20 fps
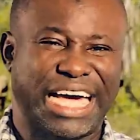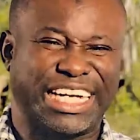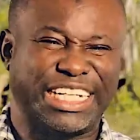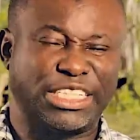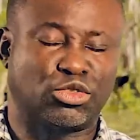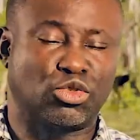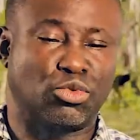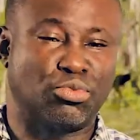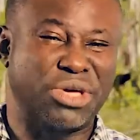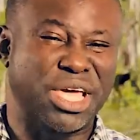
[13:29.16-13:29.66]
And
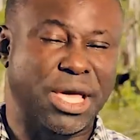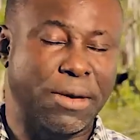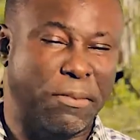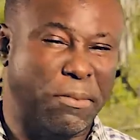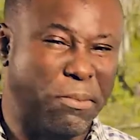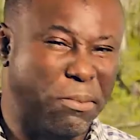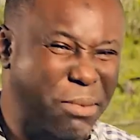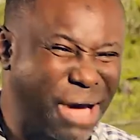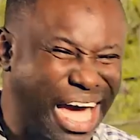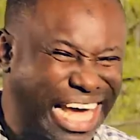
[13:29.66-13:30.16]
it will be a
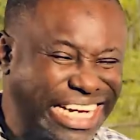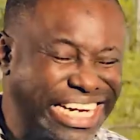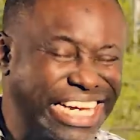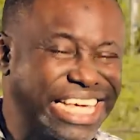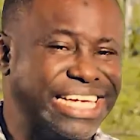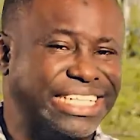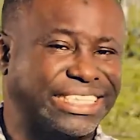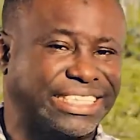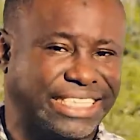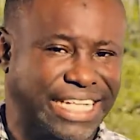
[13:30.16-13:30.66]

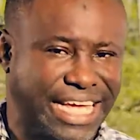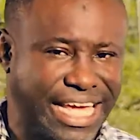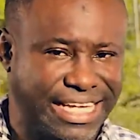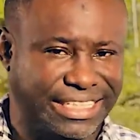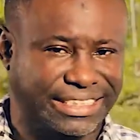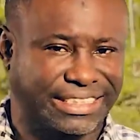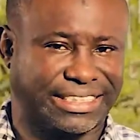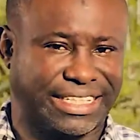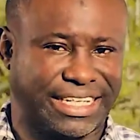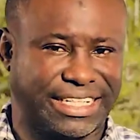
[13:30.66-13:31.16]
managed
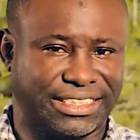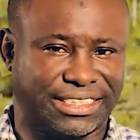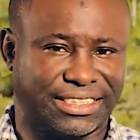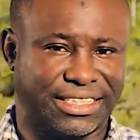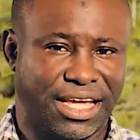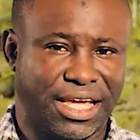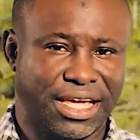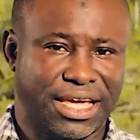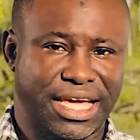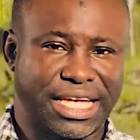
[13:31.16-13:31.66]
estate.
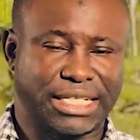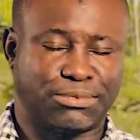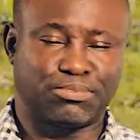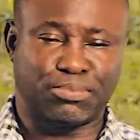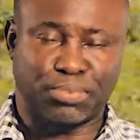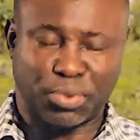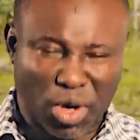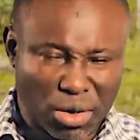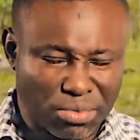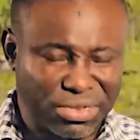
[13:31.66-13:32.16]
It
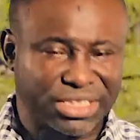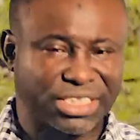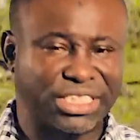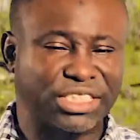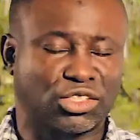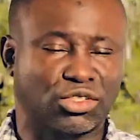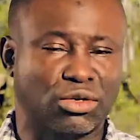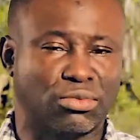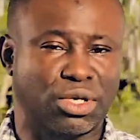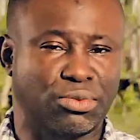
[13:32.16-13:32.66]

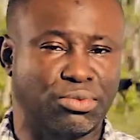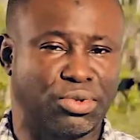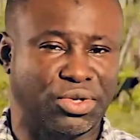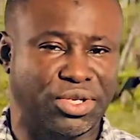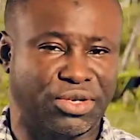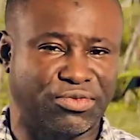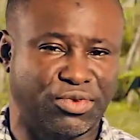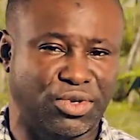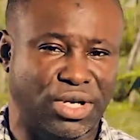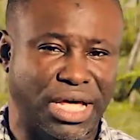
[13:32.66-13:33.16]
promises to be
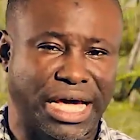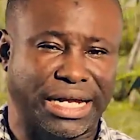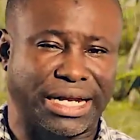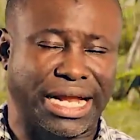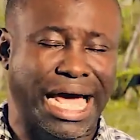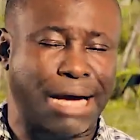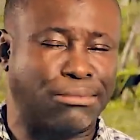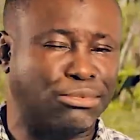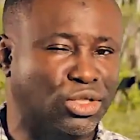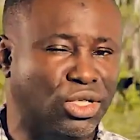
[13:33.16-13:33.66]
beautiful,
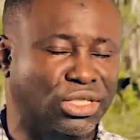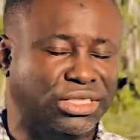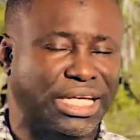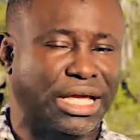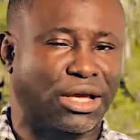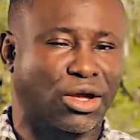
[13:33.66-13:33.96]
and I'm just